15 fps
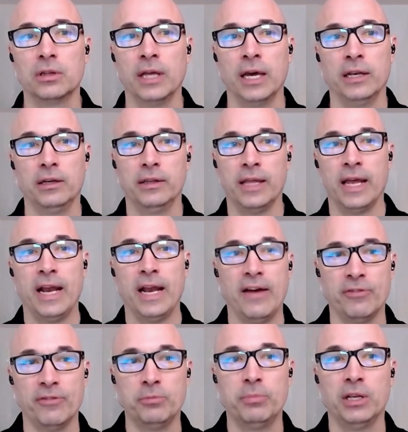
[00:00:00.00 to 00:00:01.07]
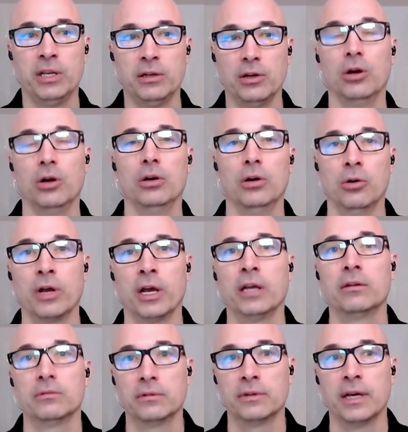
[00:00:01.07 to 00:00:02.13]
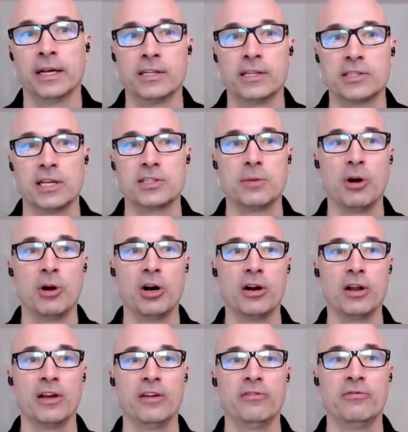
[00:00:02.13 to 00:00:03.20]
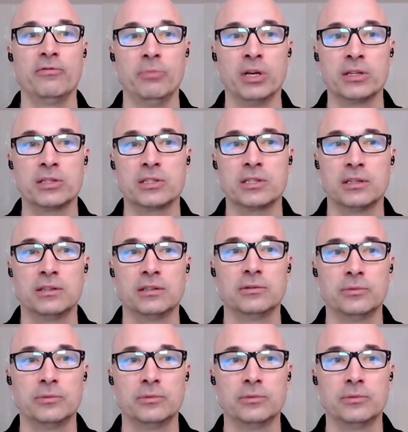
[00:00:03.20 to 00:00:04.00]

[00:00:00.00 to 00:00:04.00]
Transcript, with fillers: Yes, absolutely. Okay, I guess that's the part I've missed.